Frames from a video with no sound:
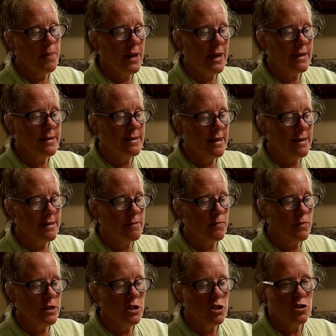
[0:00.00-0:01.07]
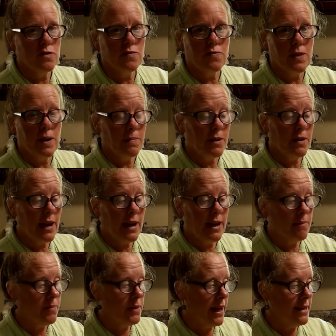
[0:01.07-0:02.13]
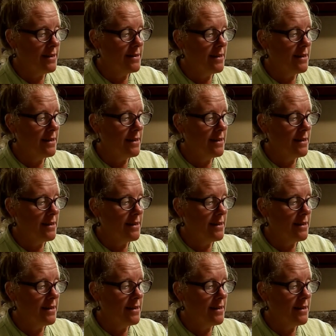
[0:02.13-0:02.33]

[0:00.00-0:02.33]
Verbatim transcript: excess moisture from your eggplant